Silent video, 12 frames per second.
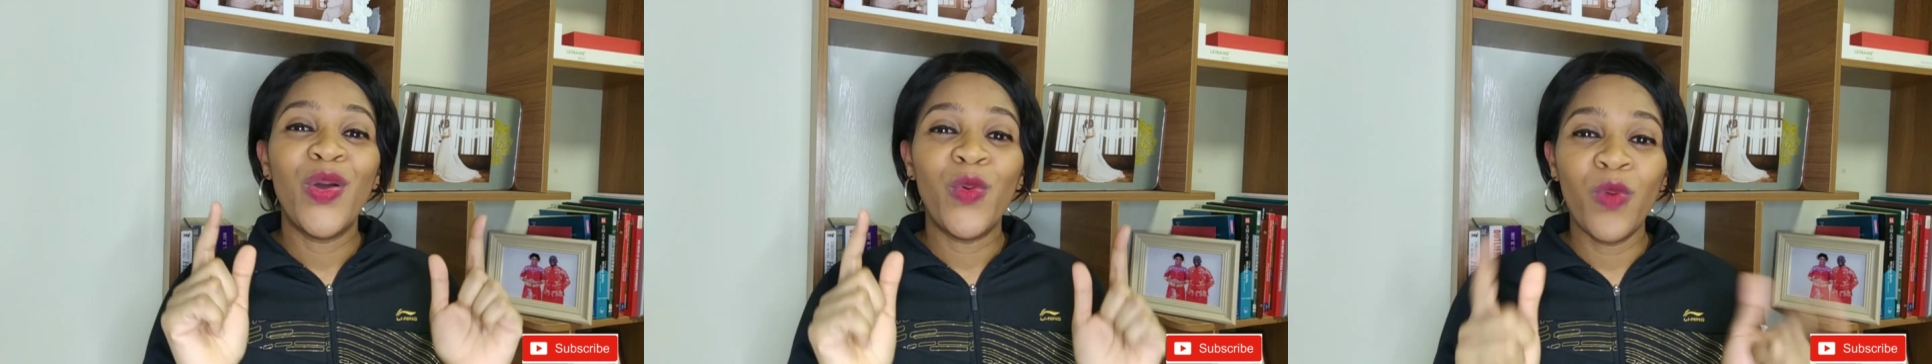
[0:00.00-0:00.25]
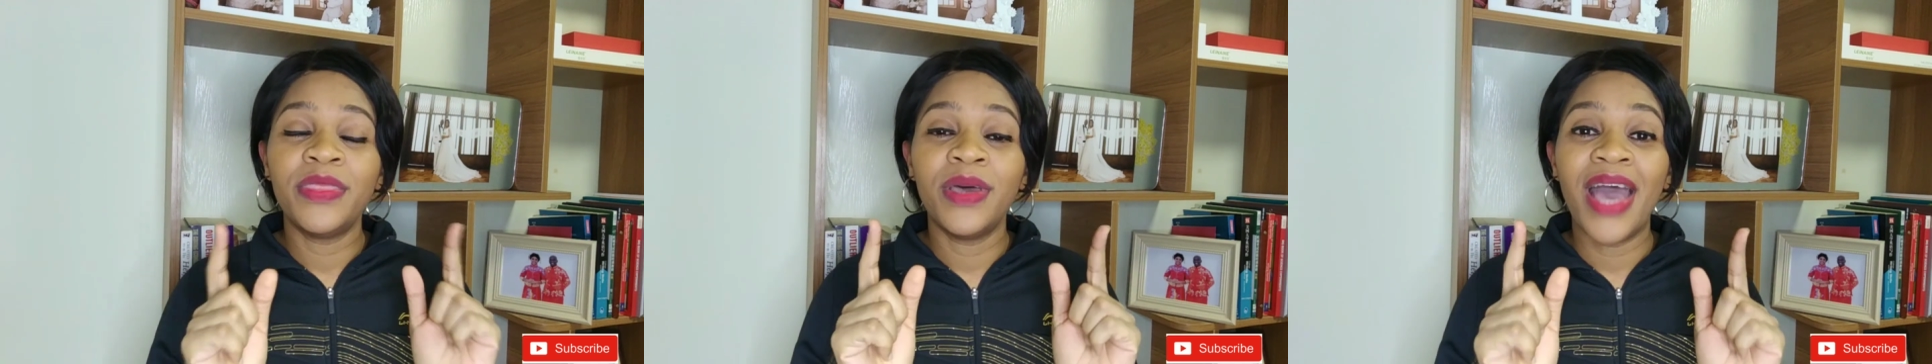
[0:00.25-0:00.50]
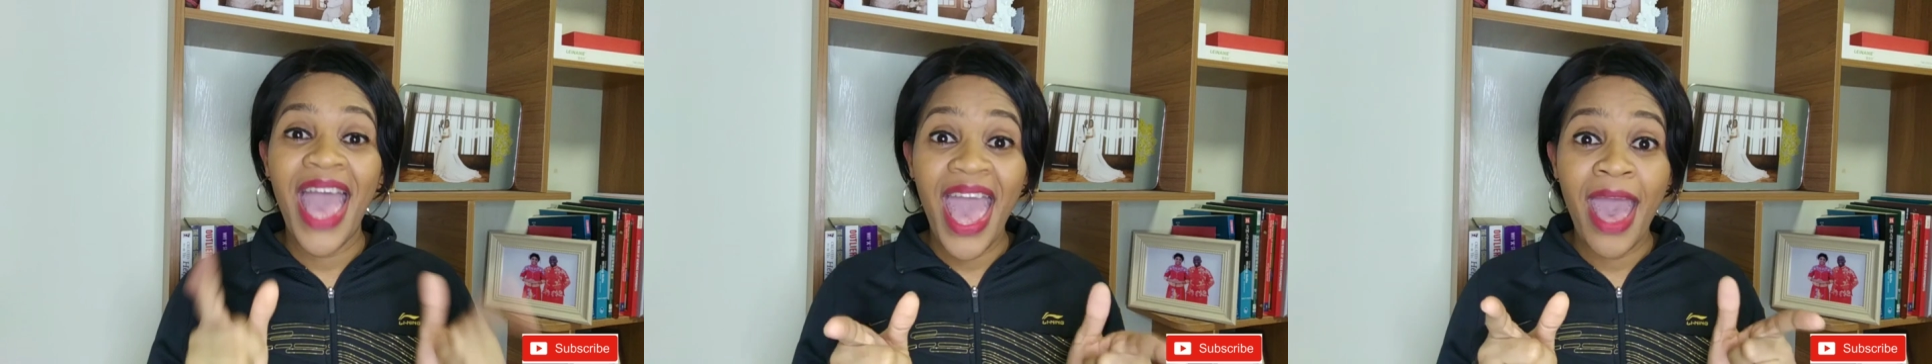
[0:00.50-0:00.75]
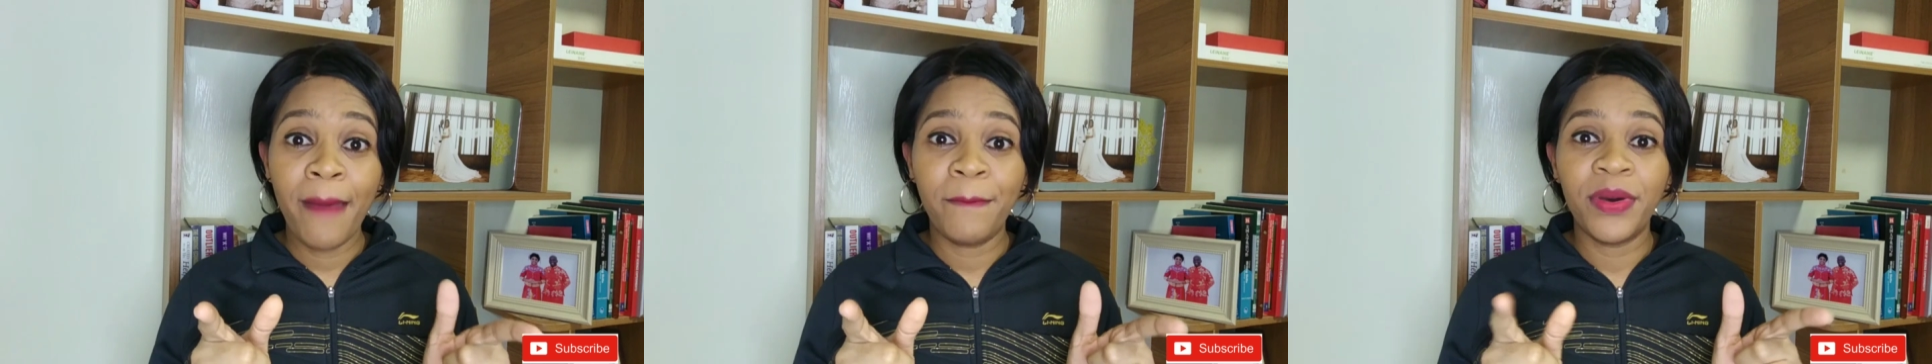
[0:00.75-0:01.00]
with the
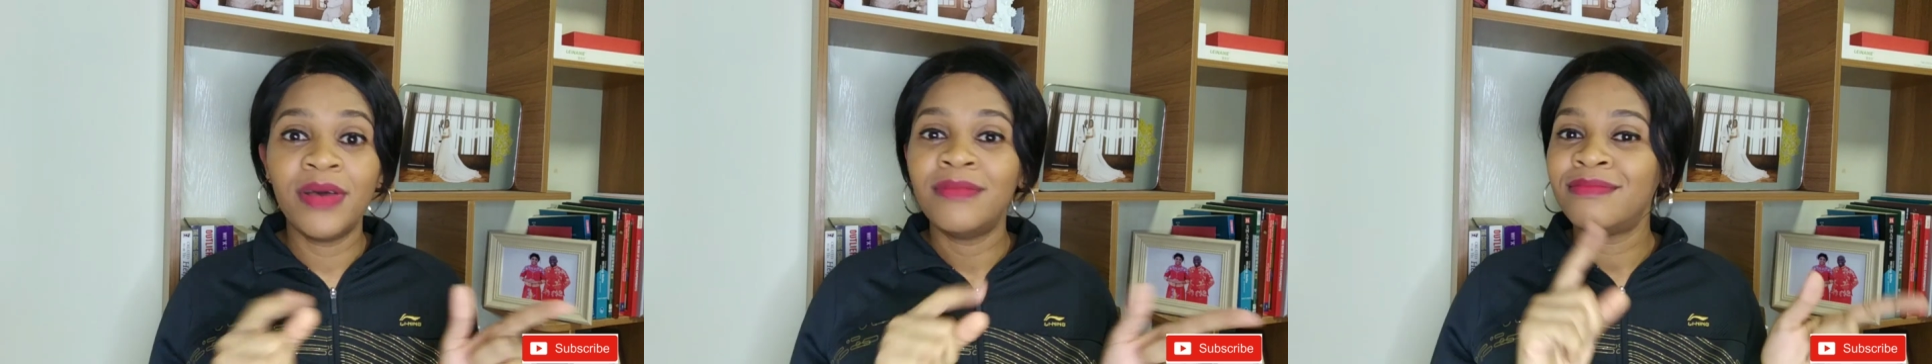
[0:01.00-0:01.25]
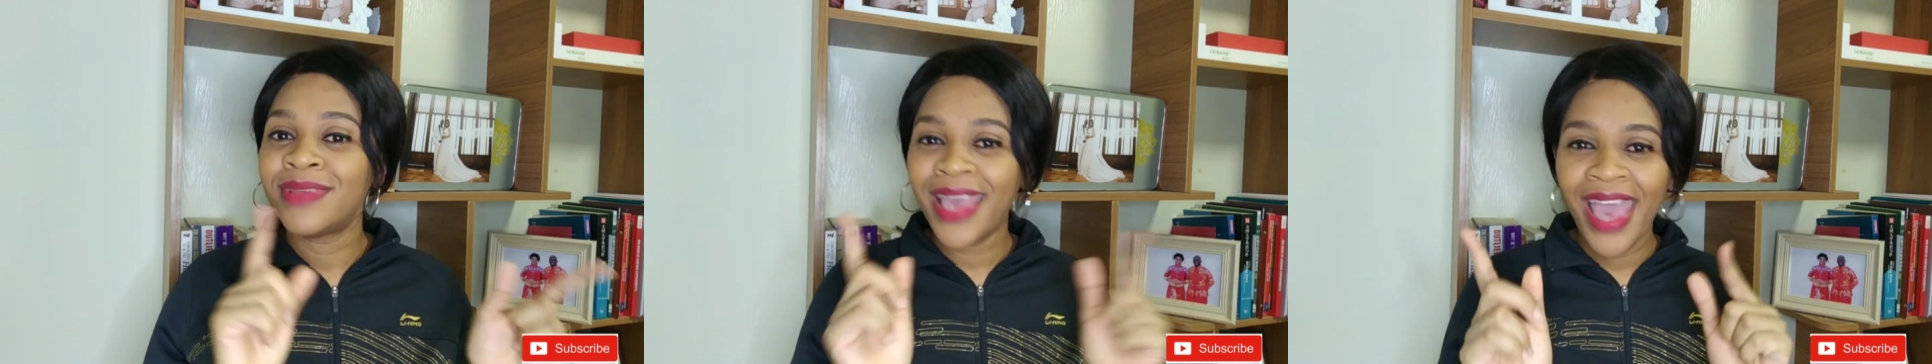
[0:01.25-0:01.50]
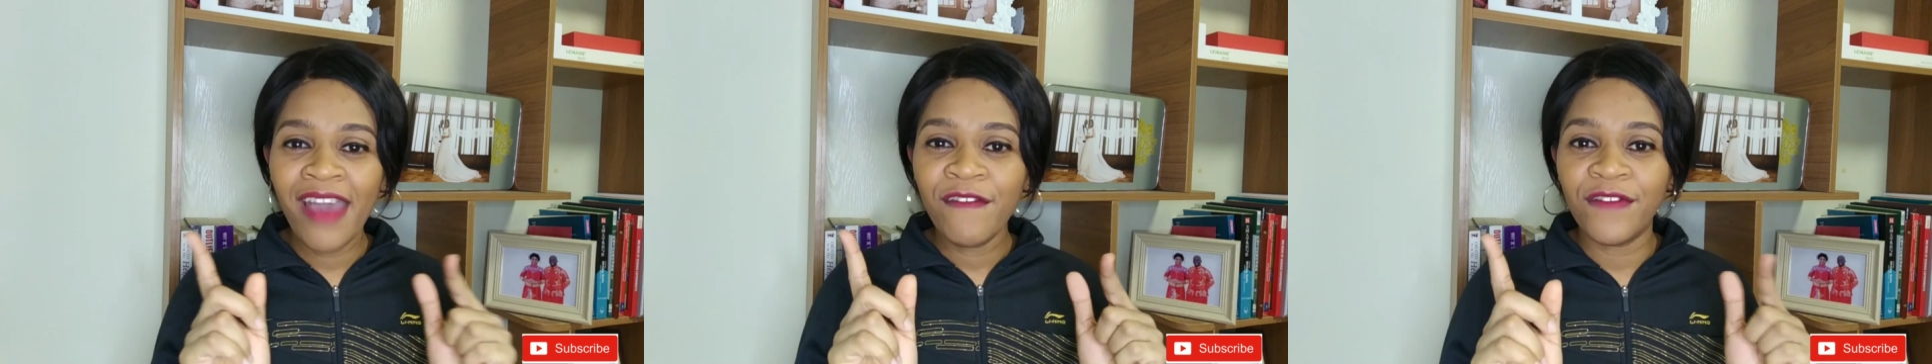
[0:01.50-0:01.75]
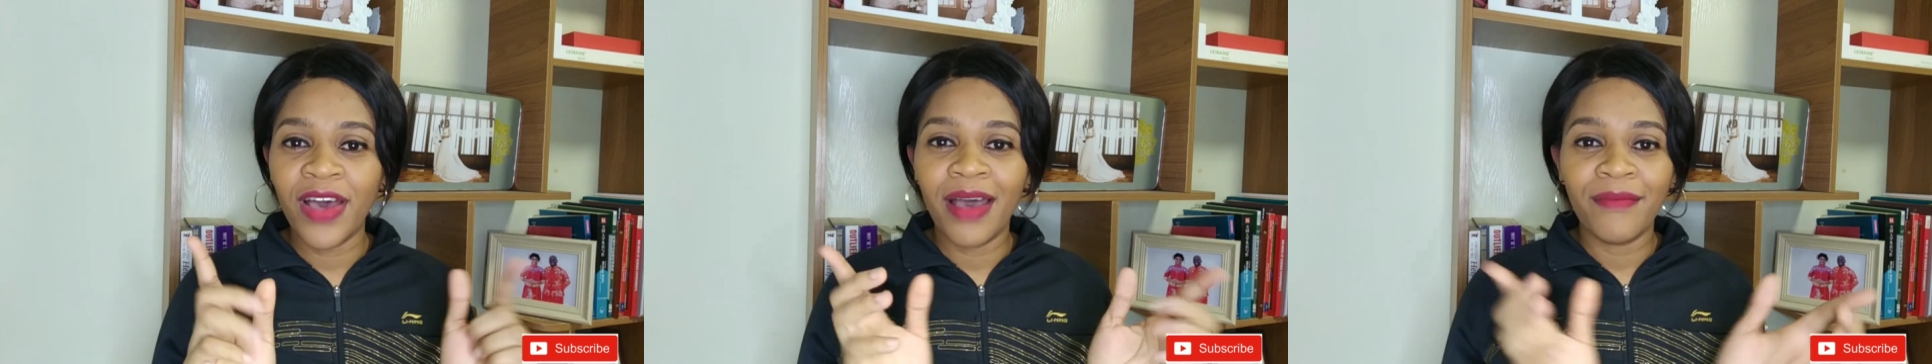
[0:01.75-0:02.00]
app
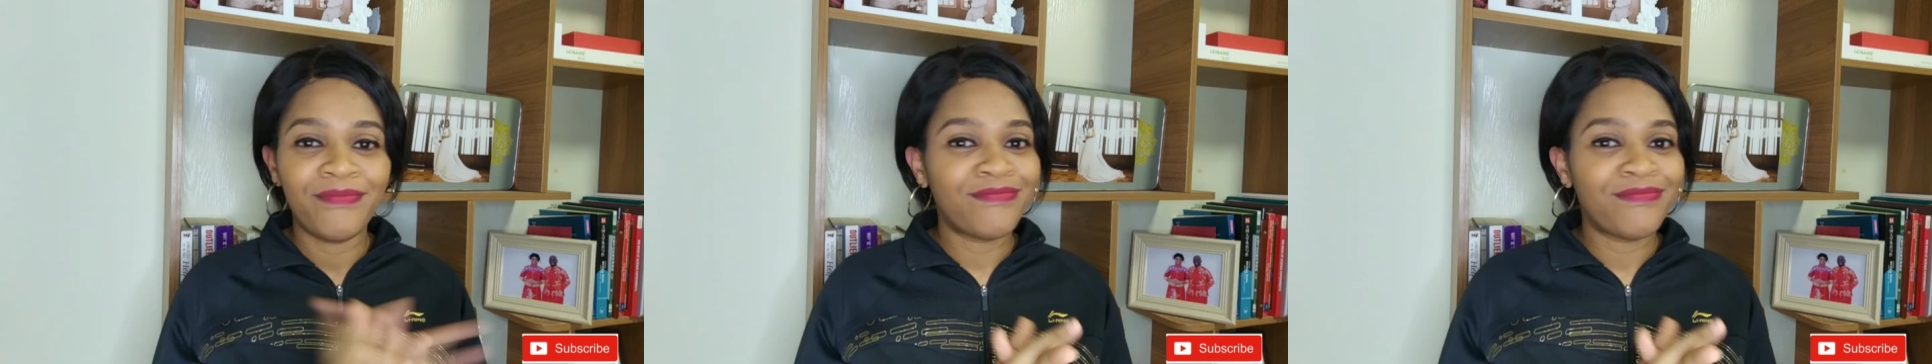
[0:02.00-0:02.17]
Canva.